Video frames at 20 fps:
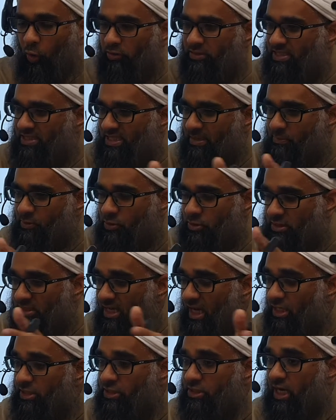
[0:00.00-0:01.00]
all the same, you
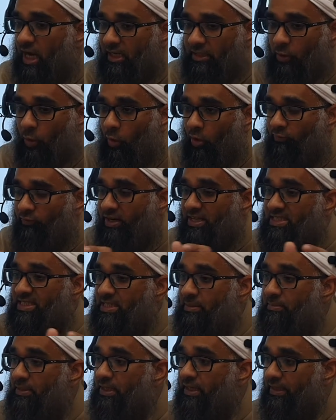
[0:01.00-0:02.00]
say ashkal, they're all very
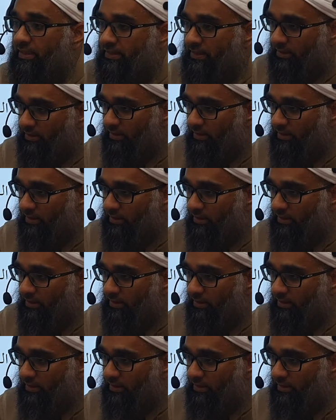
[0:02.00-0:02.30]
similar in